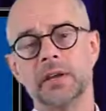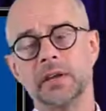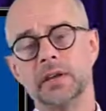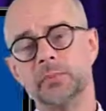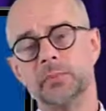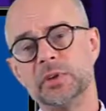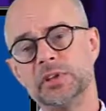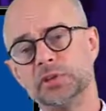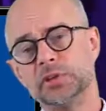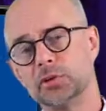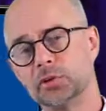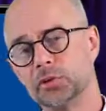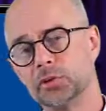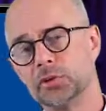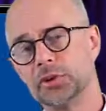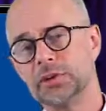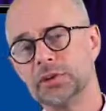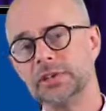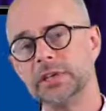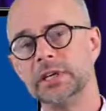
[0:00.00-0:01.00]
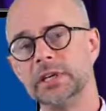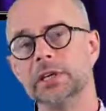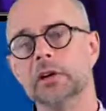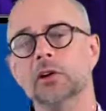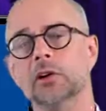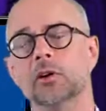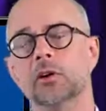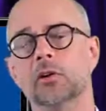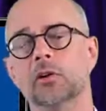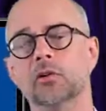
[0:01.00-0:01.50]
maturity
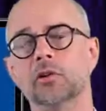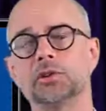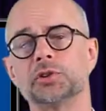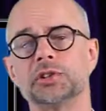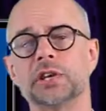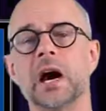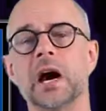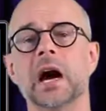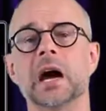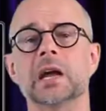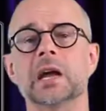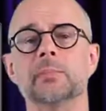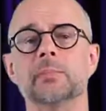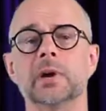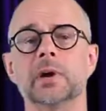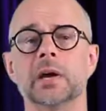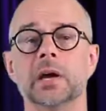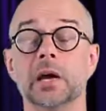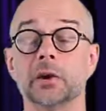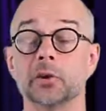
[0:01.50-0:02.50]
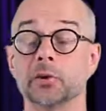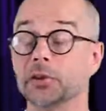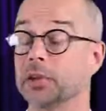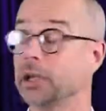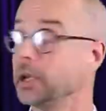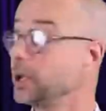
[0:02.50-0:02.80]
or time, and on the